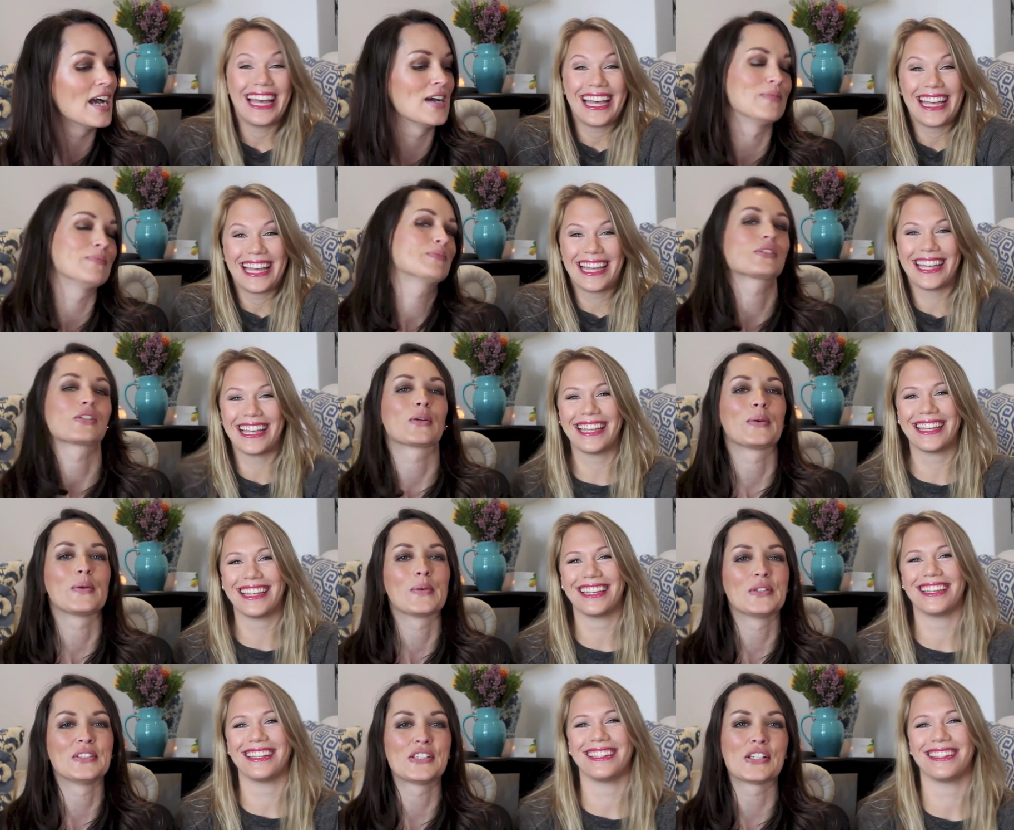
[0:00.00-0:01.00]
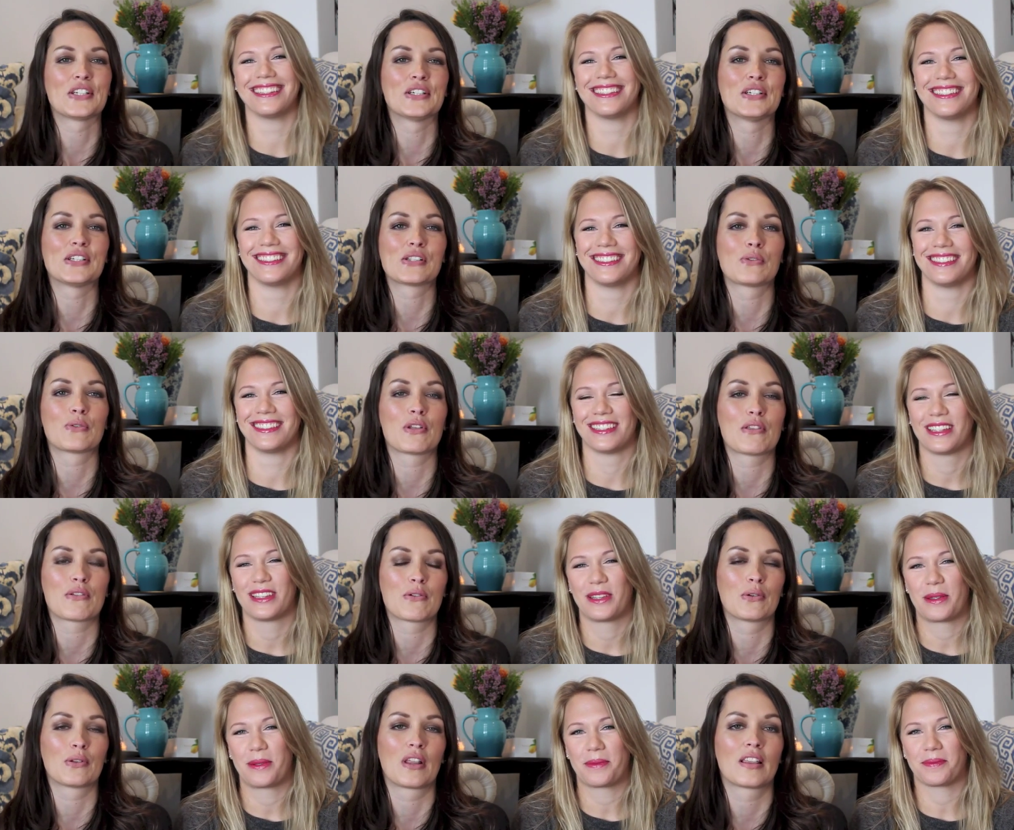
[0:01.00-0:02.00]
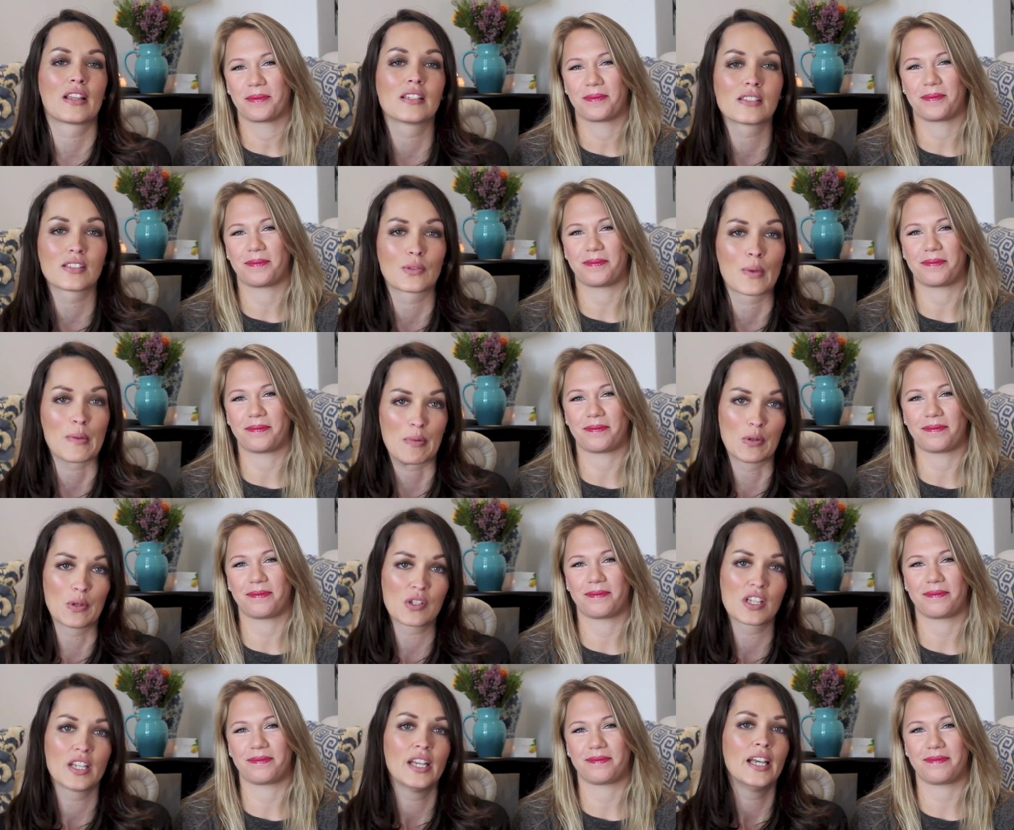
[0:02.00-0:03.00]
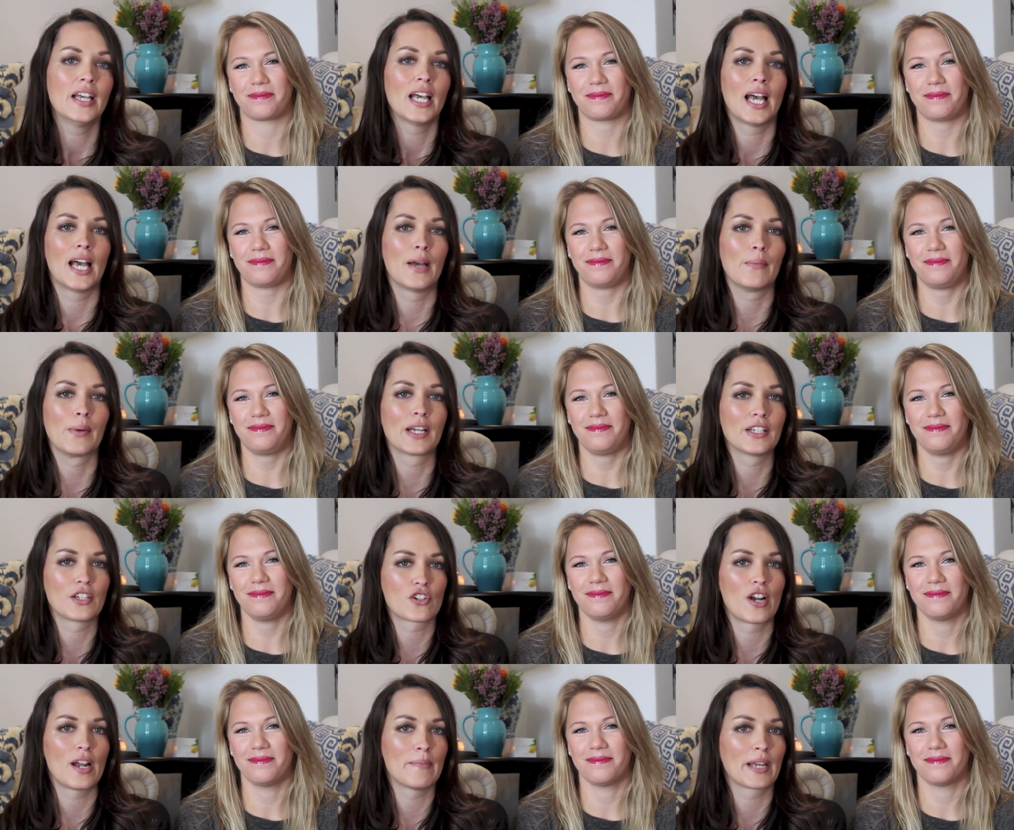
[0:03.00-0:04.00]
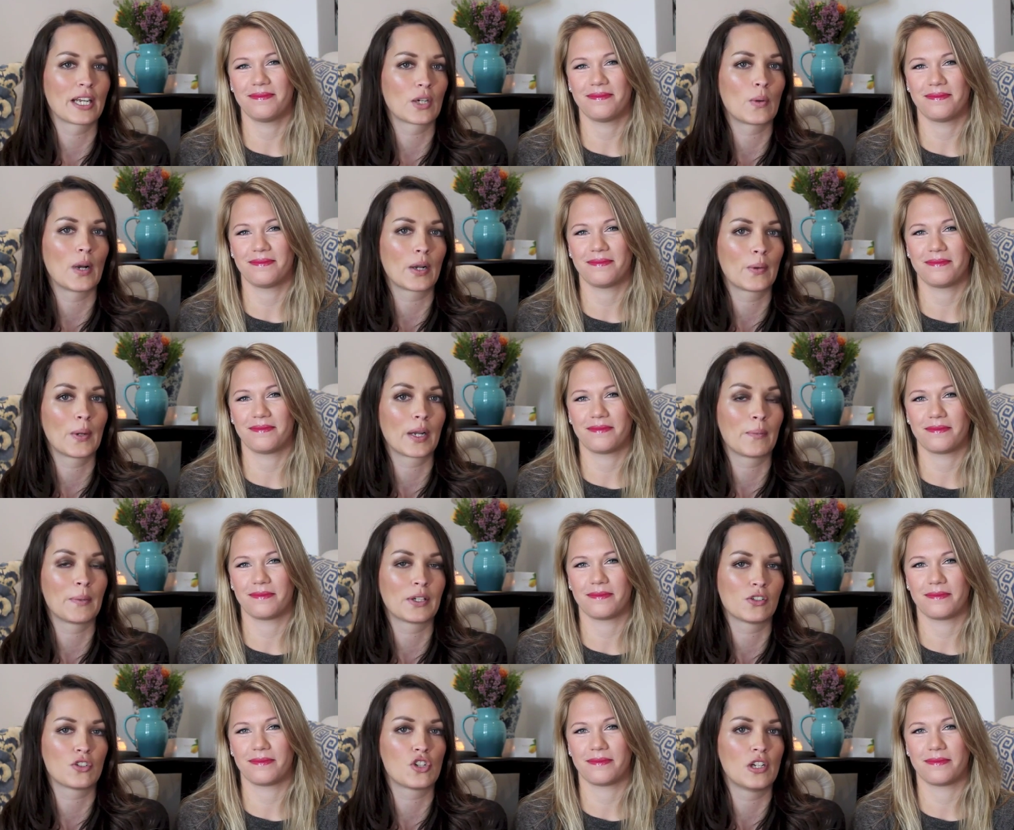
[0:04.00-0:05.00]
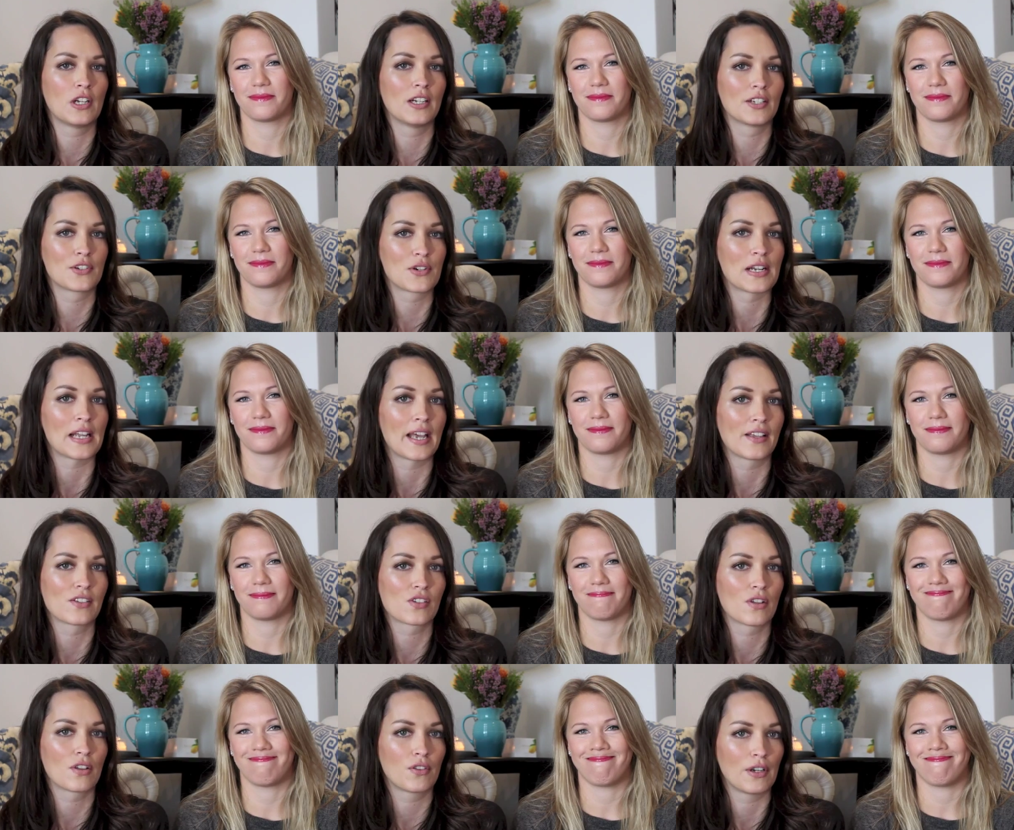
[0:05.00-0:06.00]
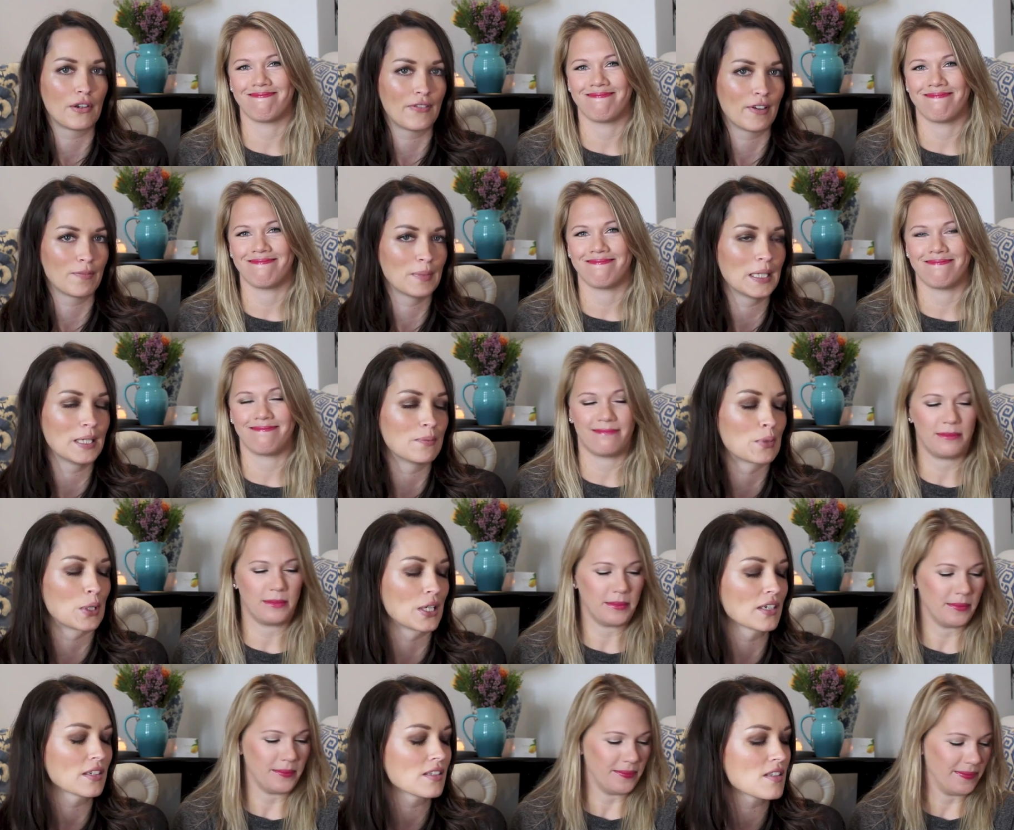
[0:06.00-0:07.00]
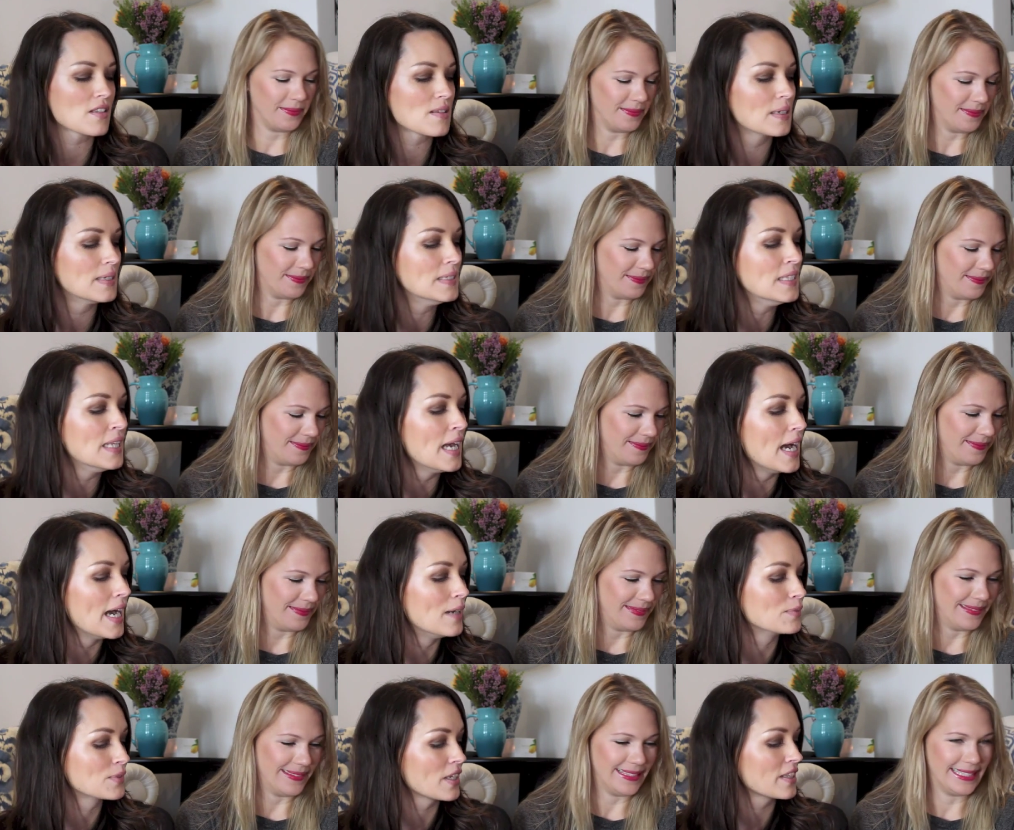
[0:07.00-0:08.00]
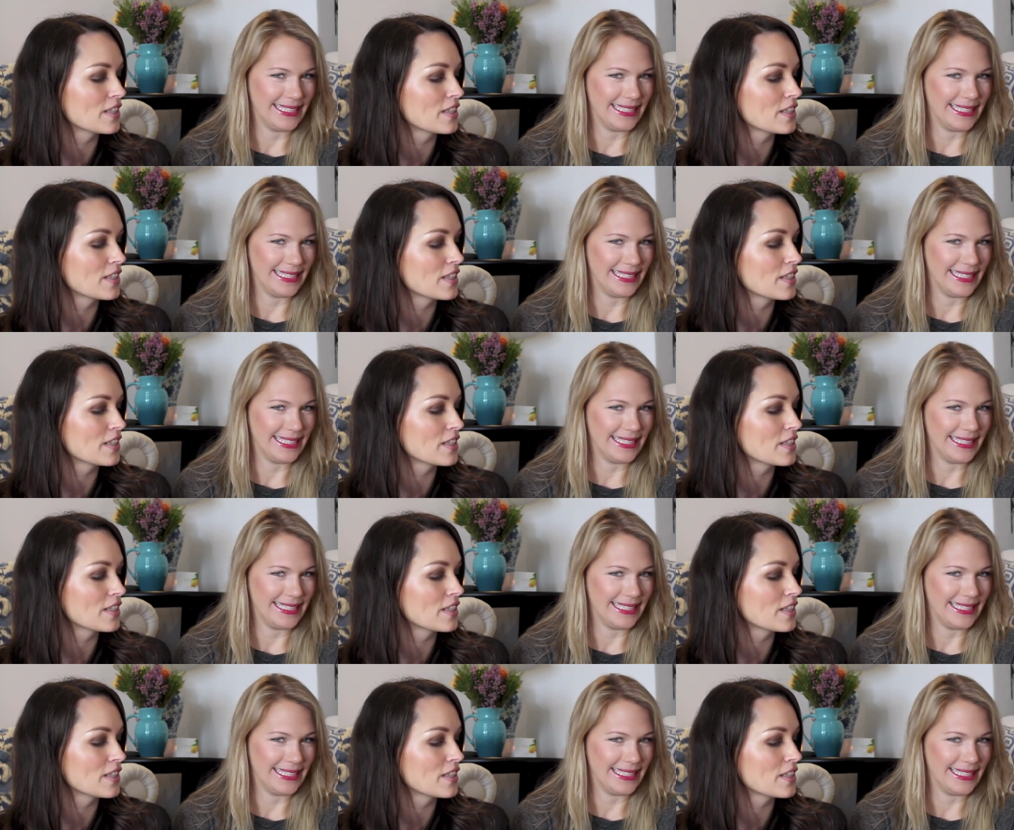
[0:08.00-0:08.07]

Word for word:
Speaker 1: um, so we wanted to talk you through all the things that we bought. Um, we're going to try and make it quite quick because Julia literally has 35 million products. Um, so I